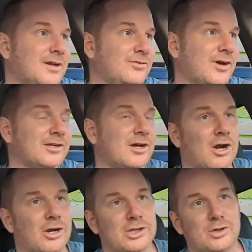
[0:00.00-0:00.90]
trying to
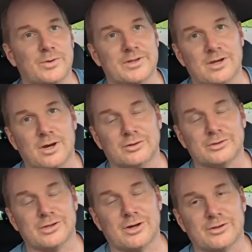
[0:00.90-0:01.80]
argue with the owner
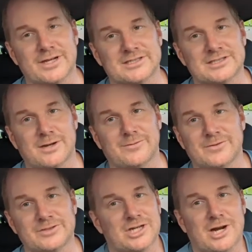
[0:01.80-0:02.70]
and all that stuff at
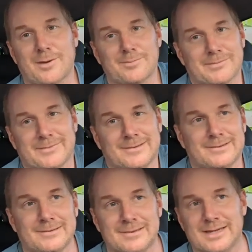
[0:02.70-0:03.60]
the shop,
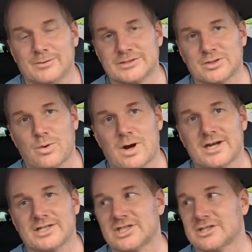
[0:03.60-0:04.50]
it was a
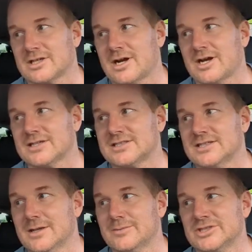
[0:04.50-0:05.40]
wash on the cost. He
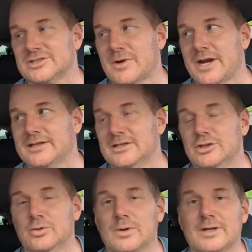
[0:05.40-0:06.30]
ended up just buying a
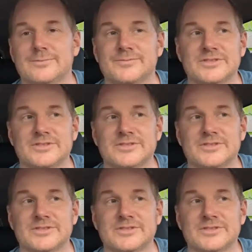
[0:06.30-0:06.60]
new one.